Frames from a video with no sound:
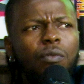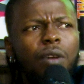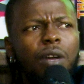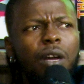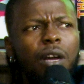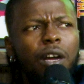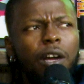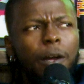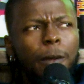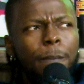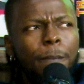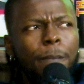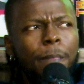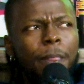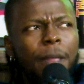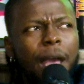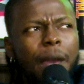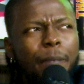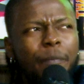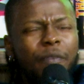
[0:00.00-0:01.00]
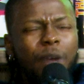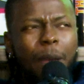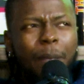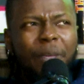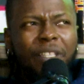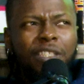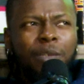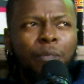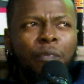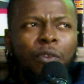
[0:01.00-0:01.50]
I
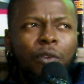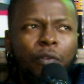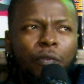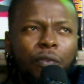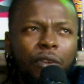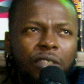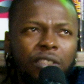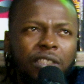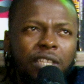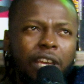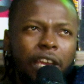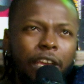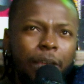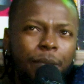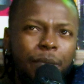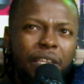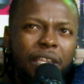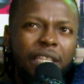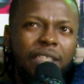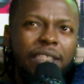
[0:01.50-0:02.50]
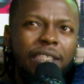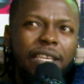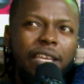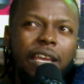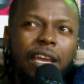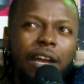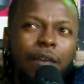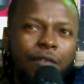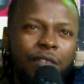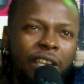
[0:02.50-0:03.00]
met him for the first time a
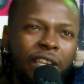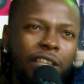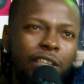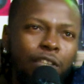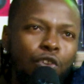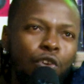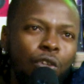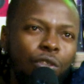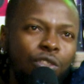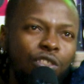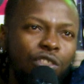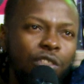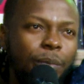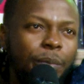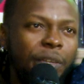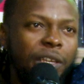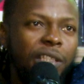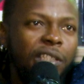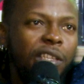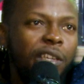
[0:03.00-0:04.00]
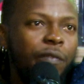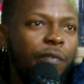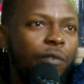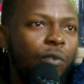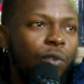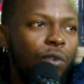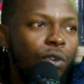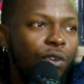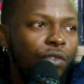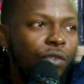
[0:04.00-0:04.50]
day after he got nominated
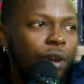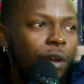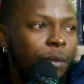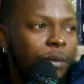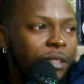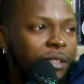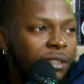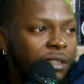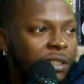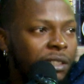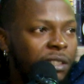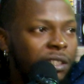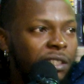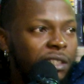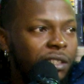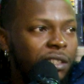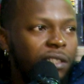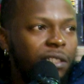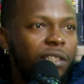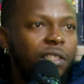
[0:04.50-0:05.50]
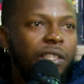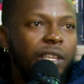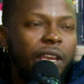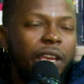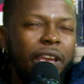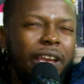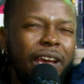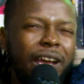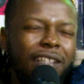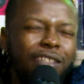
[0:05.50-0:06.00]
for Grammys.
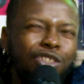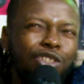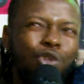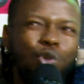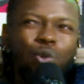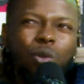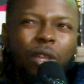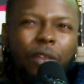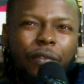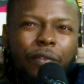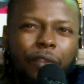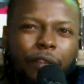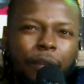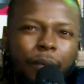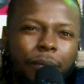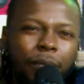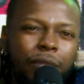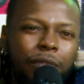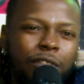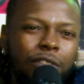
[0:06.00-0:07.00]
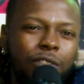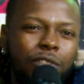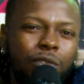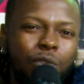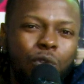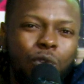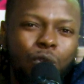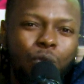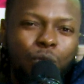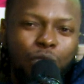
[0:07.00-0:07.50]
Yeah, at Cool FM.
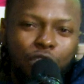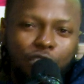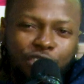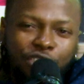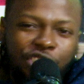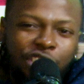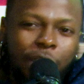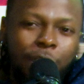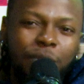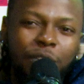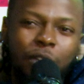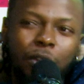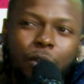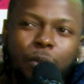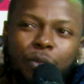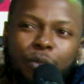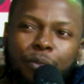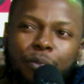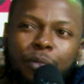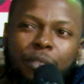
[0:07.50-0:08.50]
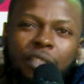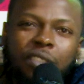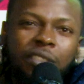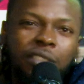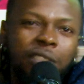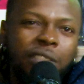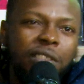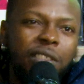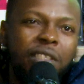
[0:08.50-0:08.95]
So we just chopped it up a bit.